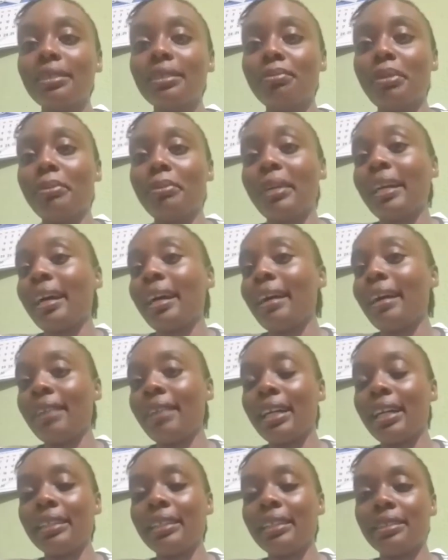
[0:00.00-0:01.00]
may be
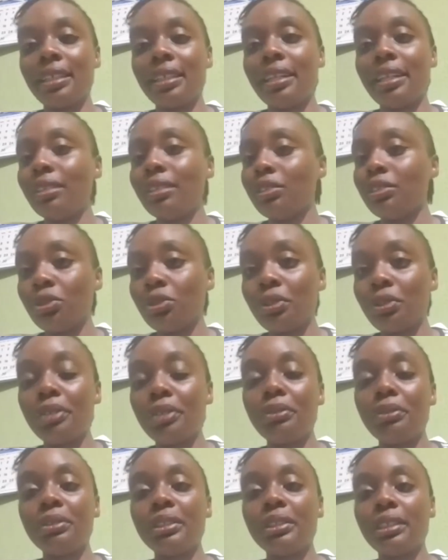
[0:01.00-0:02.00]
carriers showing
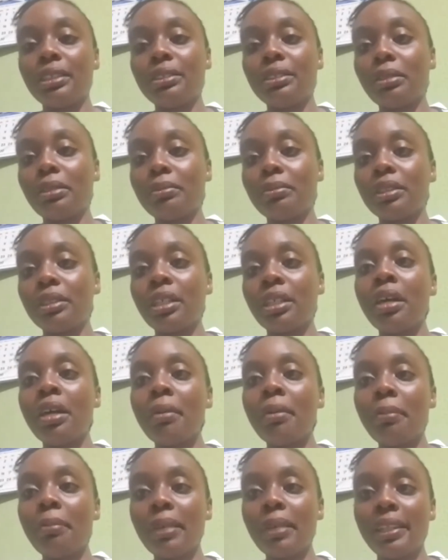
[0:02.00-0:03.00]
no symptoms,
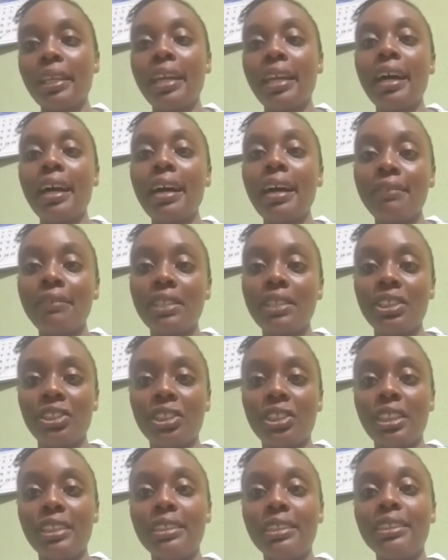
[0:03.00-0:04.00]
but they have the
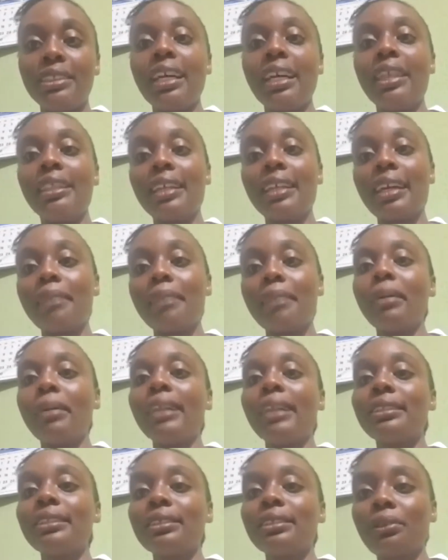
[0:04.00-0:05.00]
genes and they
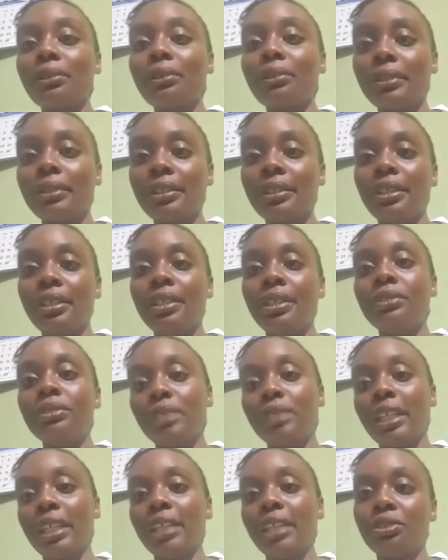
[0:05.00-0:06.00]
pass it on to
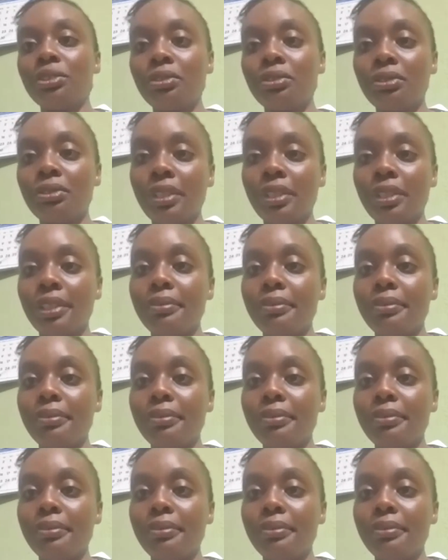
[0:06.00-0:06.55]
their children.